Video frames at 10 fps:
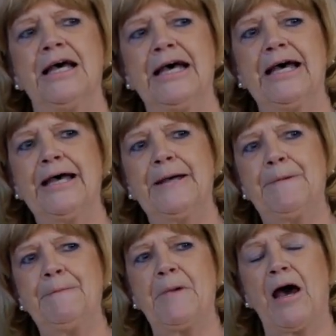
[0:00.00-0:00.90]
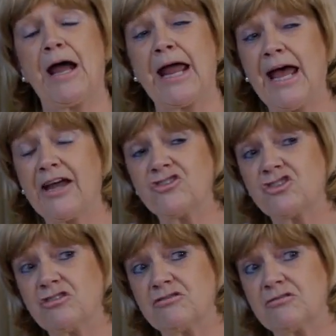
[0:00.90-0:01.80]
I had
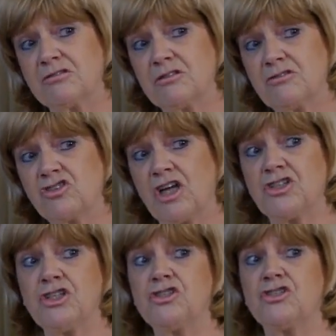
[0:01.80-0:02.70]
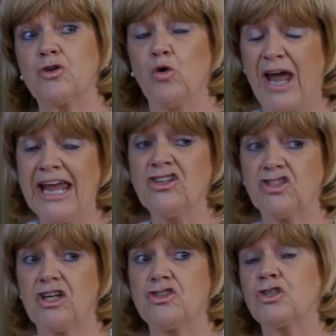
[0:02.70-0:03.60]
judges, or a
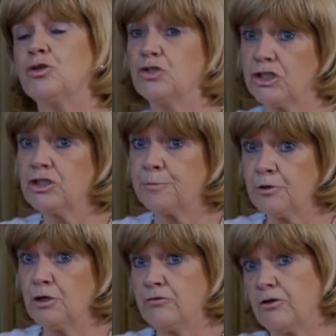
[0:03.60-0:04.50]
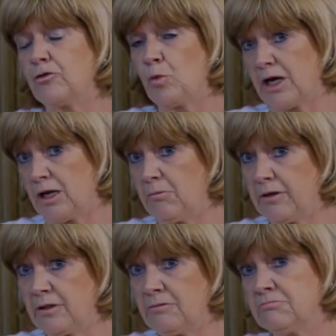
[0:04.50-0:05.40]
judge, who didn't approve of a working
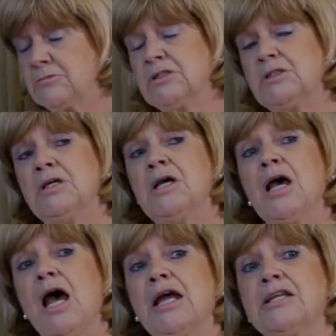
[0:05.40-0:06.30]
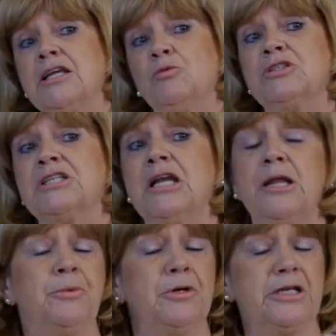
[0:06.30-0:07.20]
mother, and he would
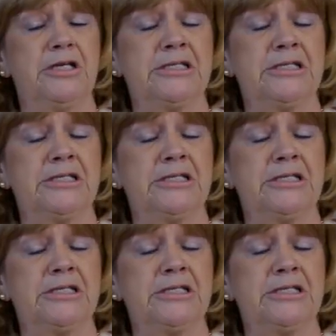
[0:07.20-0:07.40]
deliberately